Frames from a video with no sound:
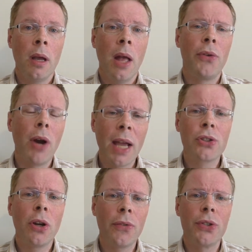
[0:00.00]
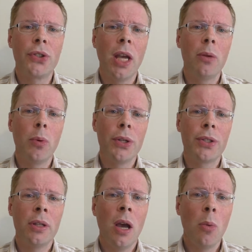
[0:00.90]
And the reaction of the state
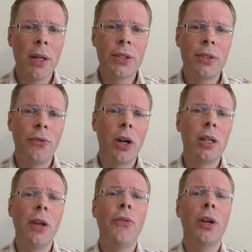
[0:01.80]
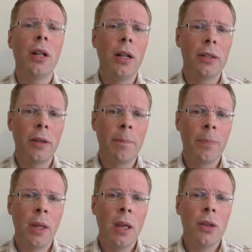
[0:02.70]
was, well, it's very difficult
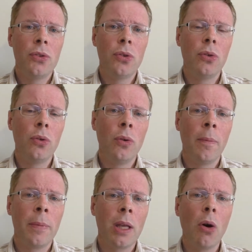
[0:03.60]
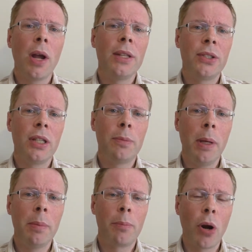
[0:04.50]
to go against these
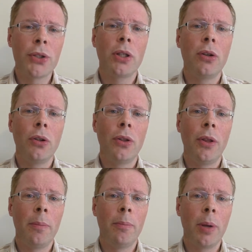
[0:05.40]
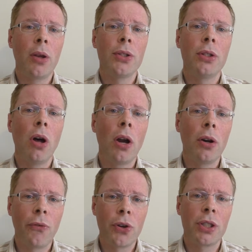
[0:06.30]
people, prosecute them, because in
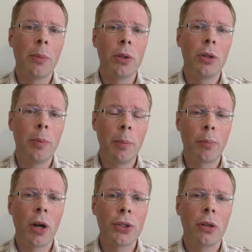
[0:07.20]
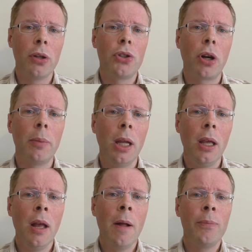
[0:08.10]
order for someone to be prosecuted in
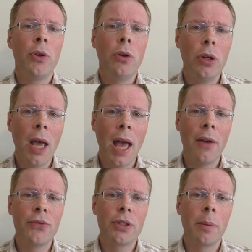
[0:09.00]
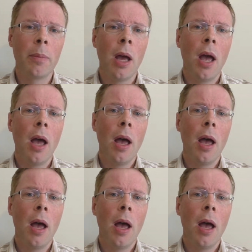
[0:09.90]
Germany, you need to have some